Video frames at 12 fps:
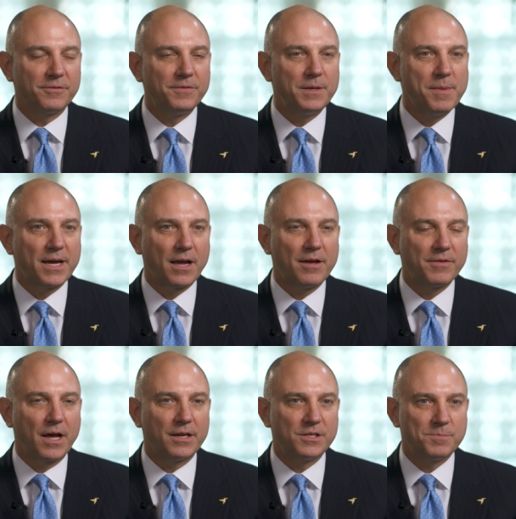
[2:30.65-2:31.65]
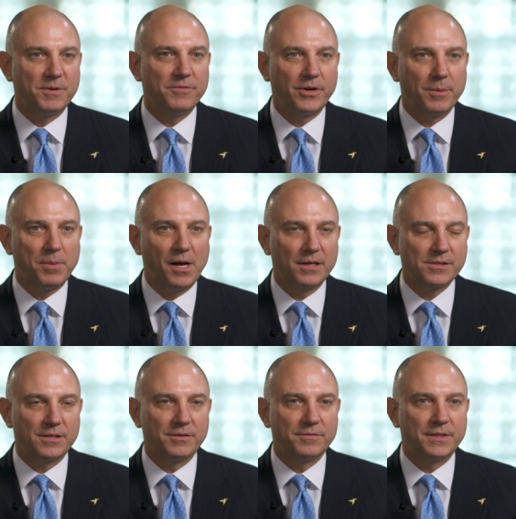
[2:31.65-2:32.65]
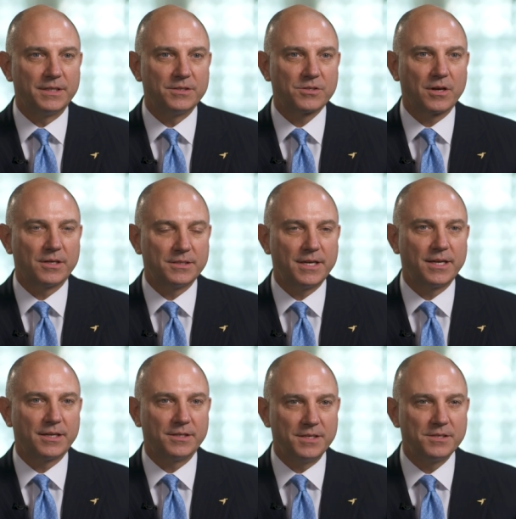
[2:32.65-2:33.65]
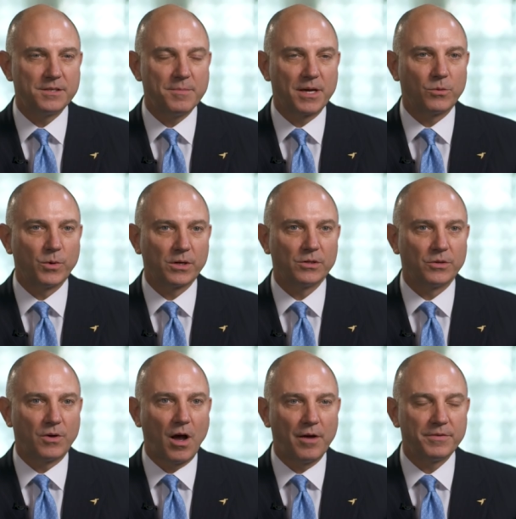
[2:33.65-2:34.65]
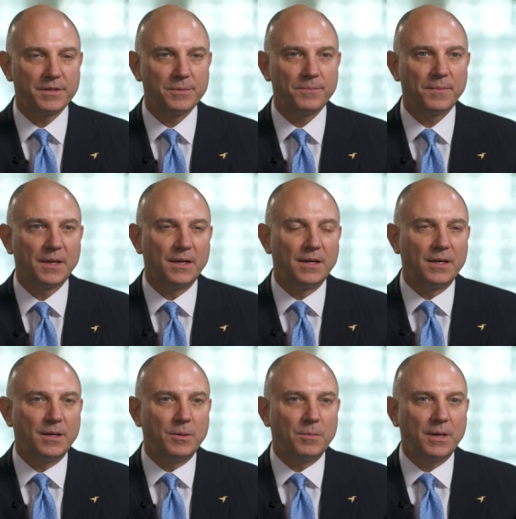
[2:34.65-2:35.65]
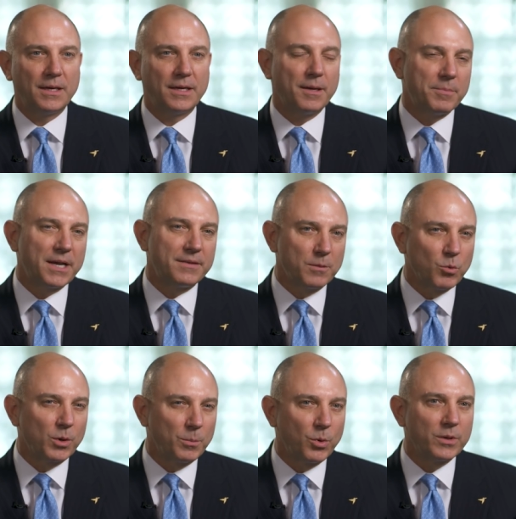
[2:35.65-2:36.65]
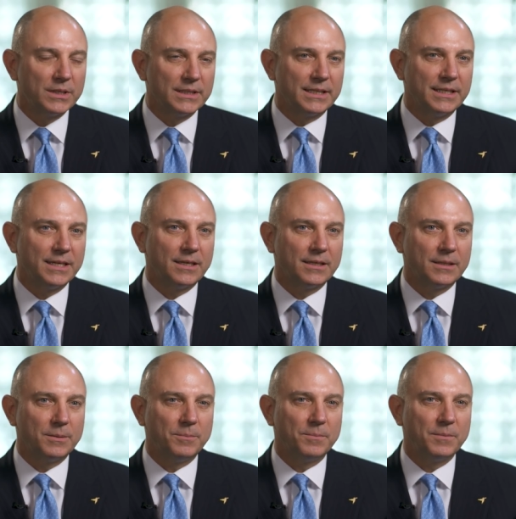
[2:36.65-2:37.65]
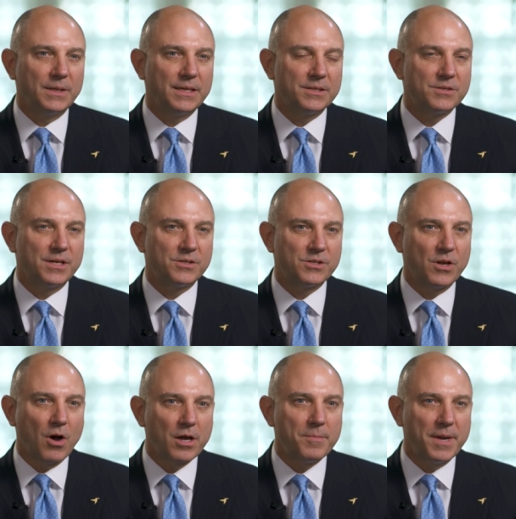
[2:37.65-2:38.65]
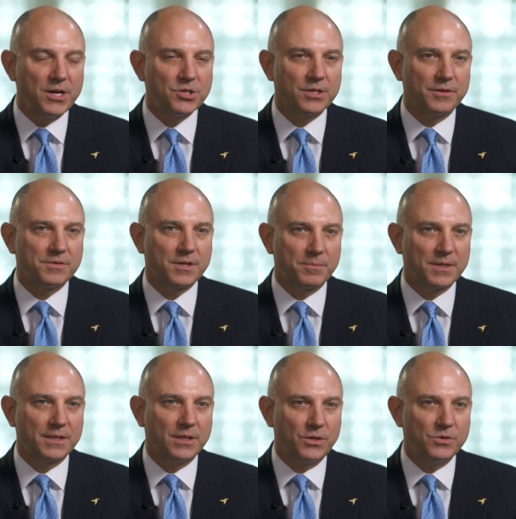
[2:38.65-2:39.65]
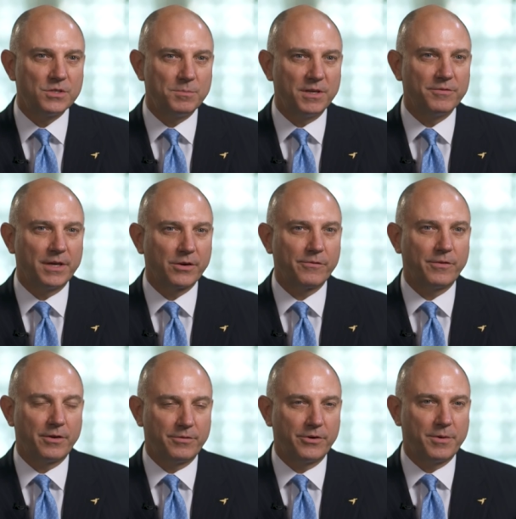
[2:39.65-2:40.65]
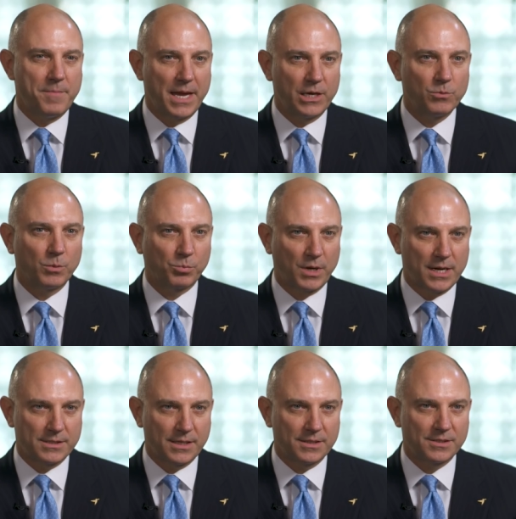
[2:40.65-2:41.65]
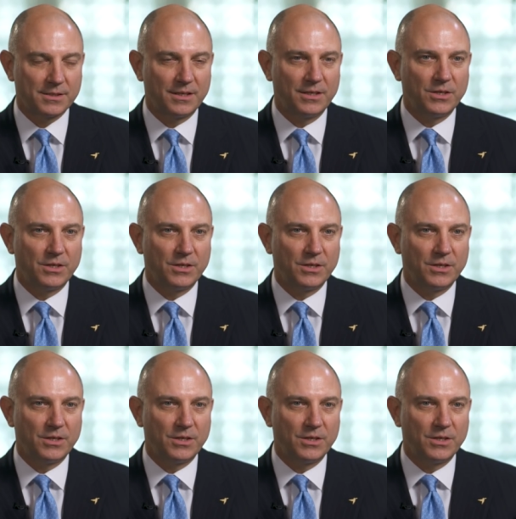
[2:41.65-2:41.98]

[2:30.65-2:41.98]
The feedback I've gotten has been very positive, that it's going to take a decent amount of workload off of them. And, eh, but I think more importantly, um, it's, it's the automation of something that used to be a very, a very manual process.